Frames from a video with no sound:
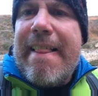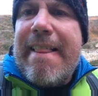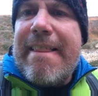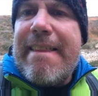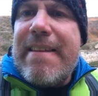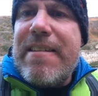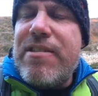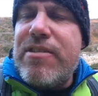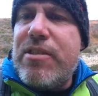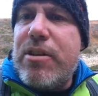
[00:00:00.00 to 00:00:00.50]

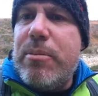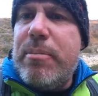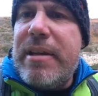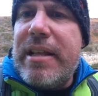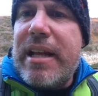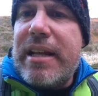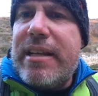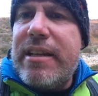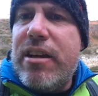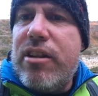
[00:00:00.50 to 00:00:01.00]
this is going to be
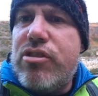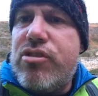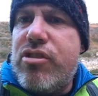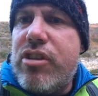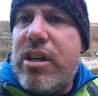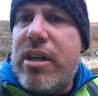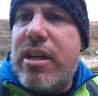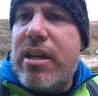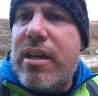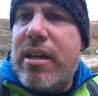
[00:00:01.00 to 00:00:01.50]
like an
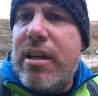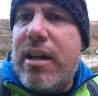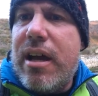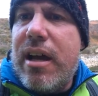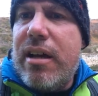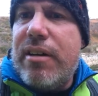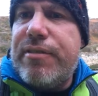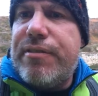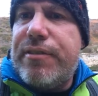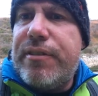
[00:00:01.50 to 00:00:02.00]
ultra,
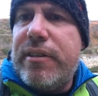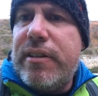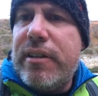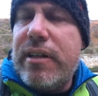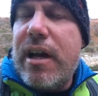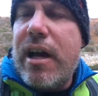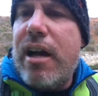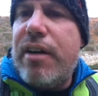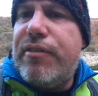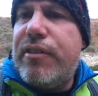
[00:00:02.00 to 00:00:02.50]

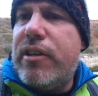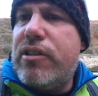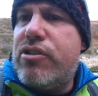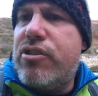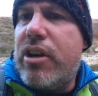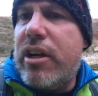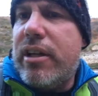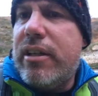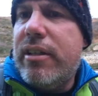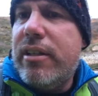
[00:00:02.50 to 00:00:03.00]
half
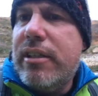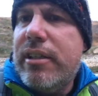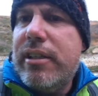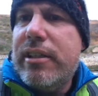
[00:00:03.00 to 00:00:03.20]
ultra,